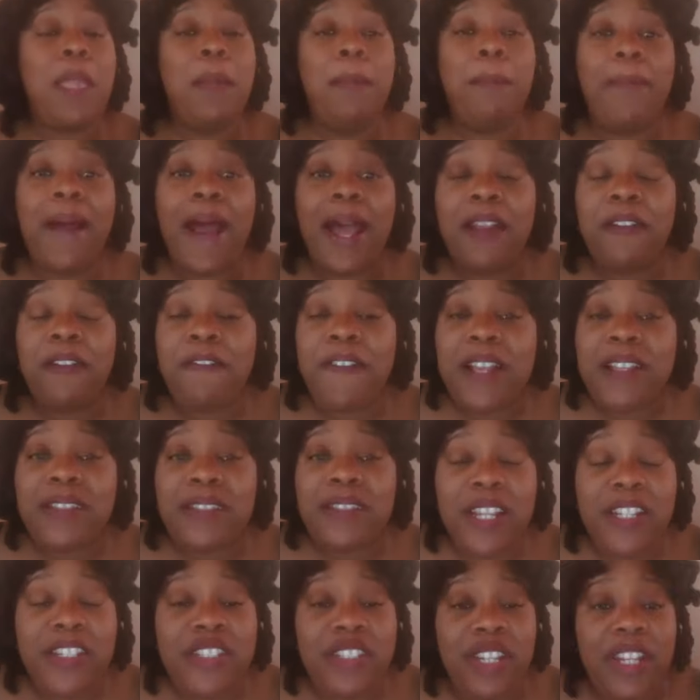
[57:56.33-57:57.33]

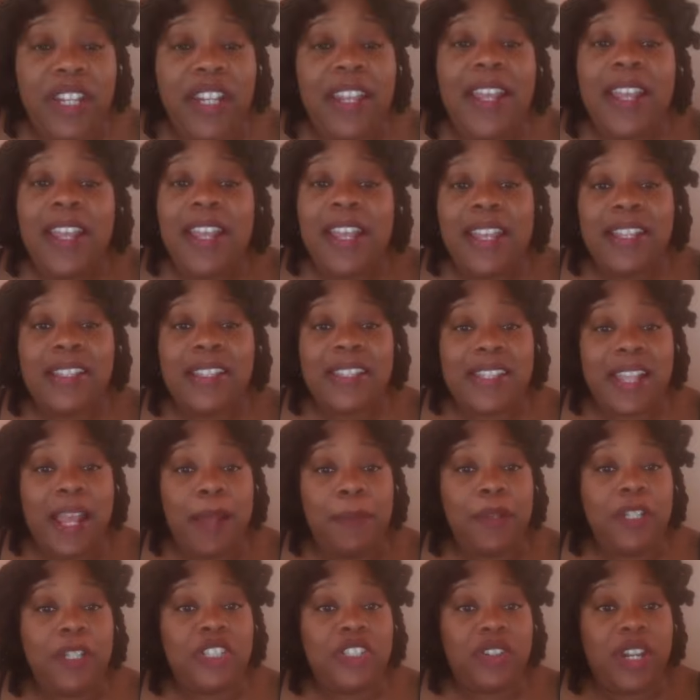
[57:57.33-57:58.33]
manifestation is
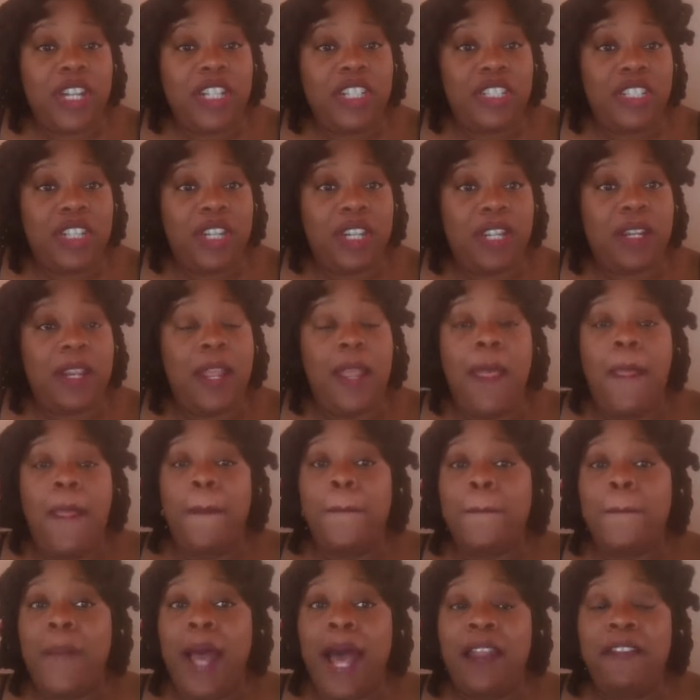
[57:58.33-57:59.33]
demonstration.
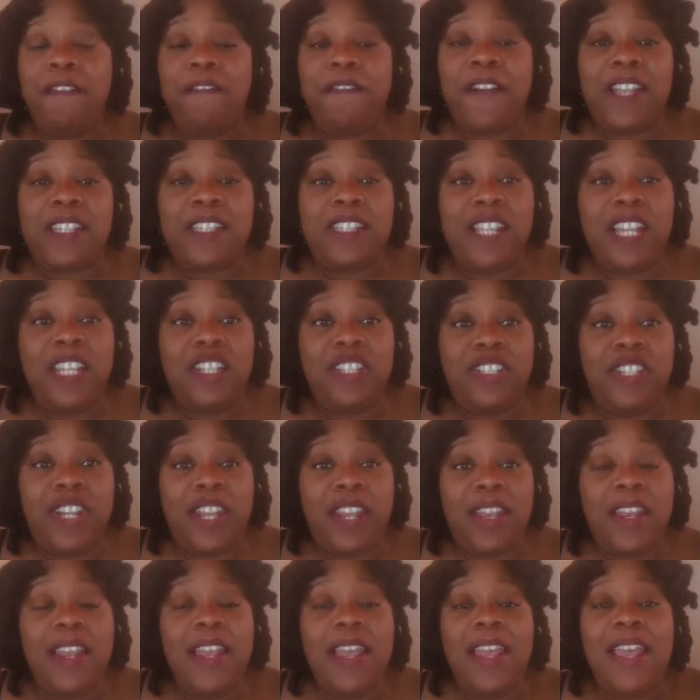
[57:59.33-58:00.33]

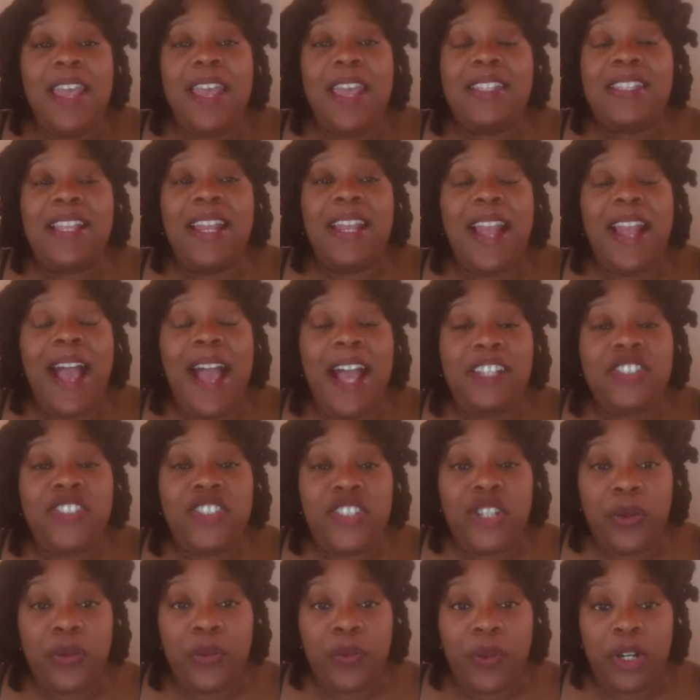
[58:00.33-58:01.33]
Manifestation is an
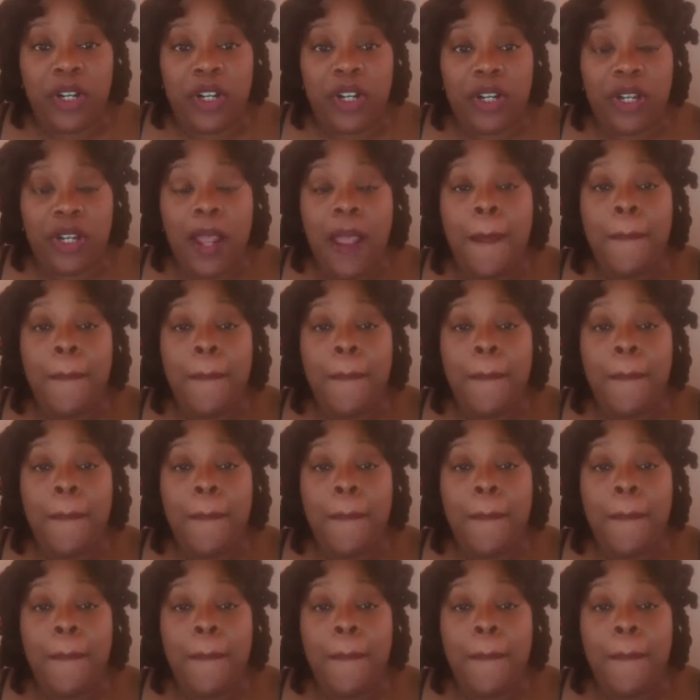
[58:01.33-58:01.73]
action word.